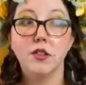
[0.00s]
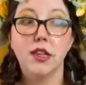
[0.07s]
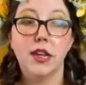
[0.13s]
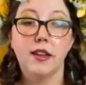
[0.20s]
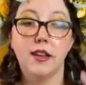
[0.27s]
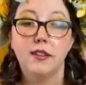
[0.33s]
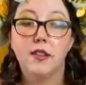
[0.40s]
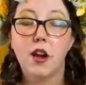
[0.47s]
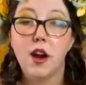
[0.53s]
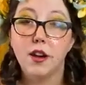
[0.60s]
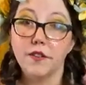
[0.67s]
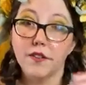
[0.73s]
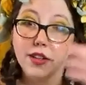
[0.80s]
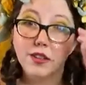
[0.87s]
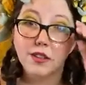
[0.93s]
and as art
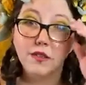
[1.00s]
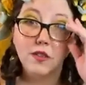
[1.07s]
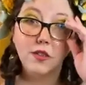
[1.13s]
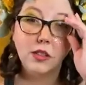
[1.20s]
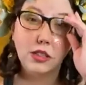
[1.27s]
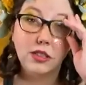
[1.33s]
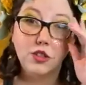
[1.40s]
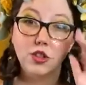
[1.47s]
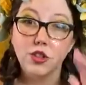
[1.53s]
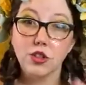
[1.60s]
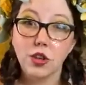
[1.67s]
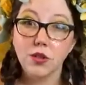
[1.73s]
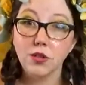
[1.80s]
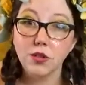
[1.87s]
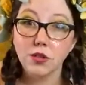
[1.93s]
festivals and
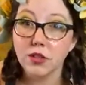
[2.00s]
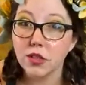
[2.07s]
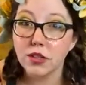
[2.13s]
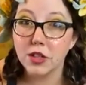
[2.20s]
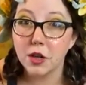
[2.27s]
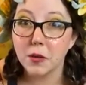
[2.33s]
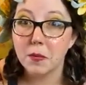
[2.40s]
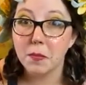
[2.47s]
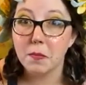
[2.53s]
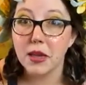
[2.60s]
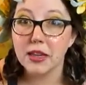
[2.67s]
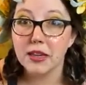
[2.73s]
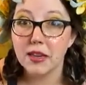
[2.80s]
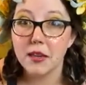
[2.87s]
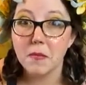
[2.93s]
shows start to open
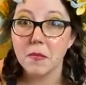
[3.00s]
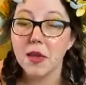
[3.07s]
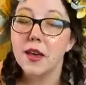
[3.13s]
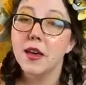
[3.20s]
back up,